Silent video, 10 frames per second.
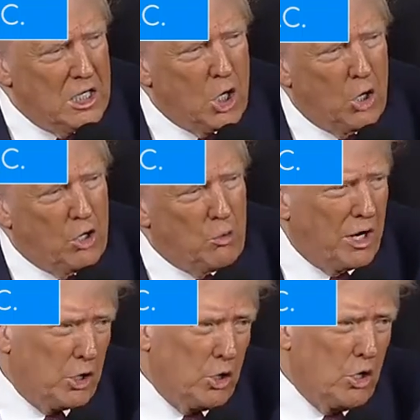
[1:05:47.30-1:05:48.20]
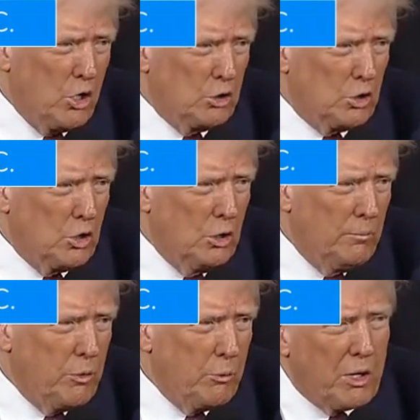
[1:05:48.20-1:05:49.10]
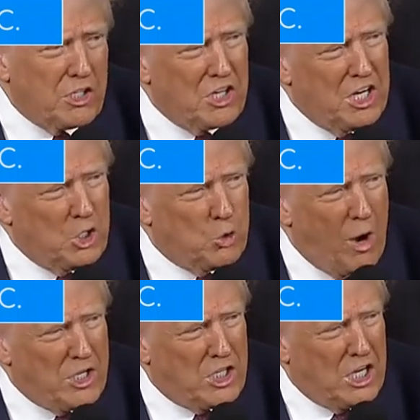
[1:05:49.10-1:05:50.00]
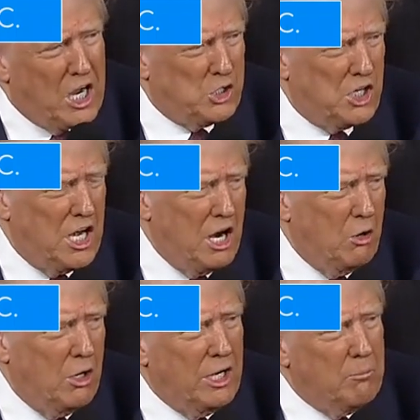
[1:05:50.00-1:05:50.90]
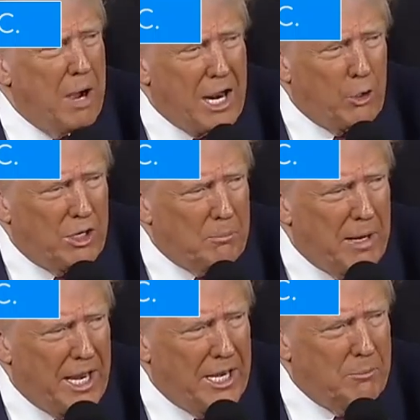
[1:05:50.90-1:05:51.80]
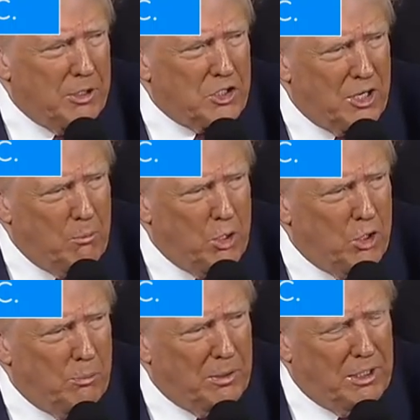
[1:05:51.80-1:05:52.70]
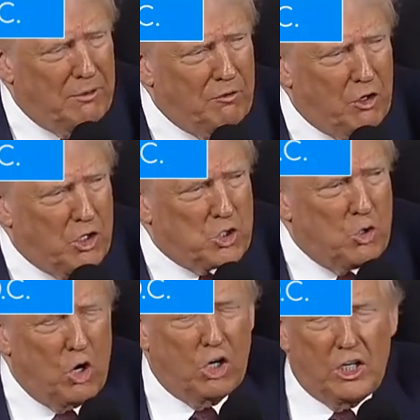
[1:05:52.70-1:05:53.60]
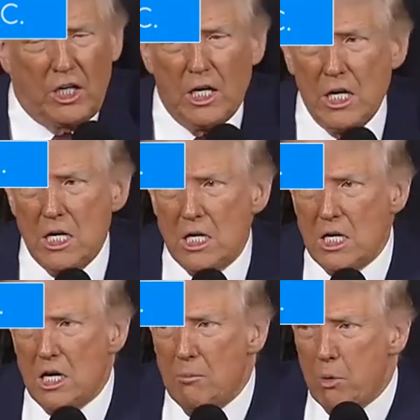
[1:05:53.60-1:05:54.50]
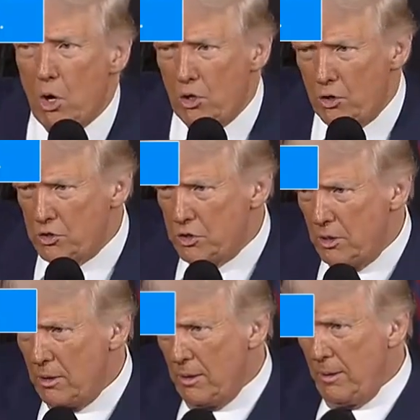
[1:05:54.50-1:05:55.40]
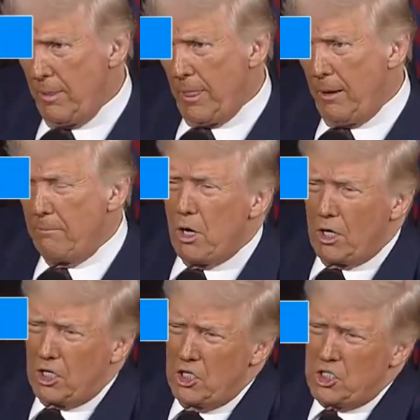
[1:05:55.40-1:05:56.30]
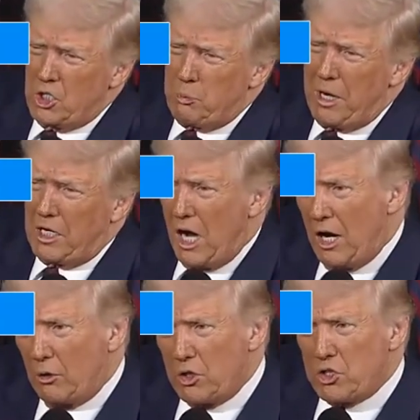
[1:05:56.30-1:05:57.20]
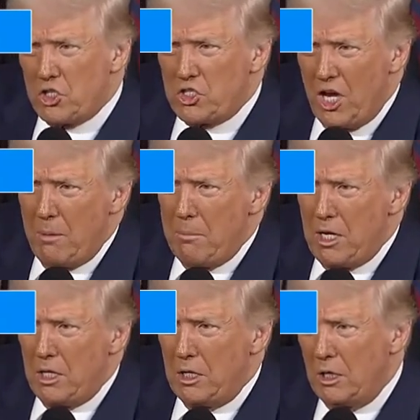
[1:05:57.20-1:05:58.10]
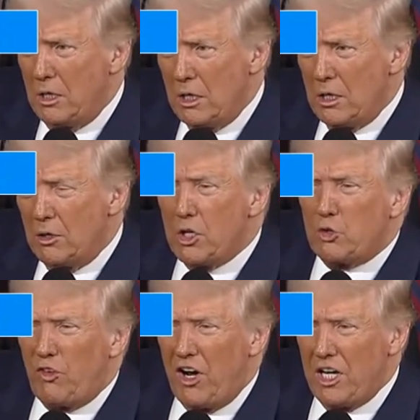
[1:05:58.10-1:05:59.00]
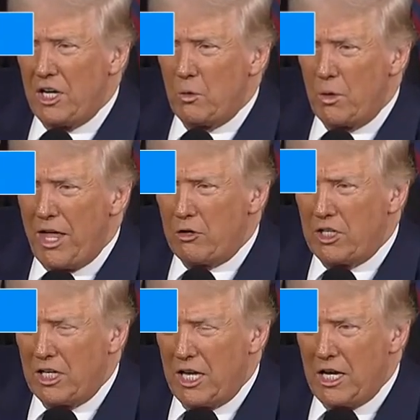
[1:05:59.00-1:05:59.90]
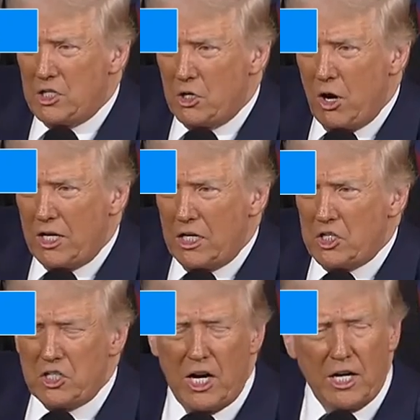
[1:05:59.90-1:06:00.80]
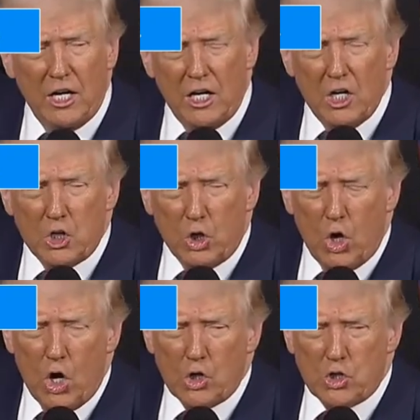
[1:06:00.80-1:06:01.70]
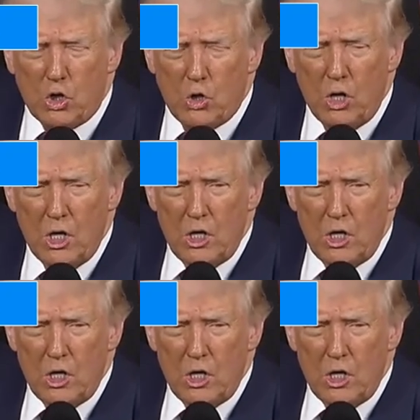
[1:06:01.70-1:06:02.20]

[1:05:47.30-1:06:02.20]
current record holder President Dwight D. Eisenhower, a moderate man, but someone who believed very strongly in borders. Americans expect Congress to send me this funding without delay so I can sign it into law. So,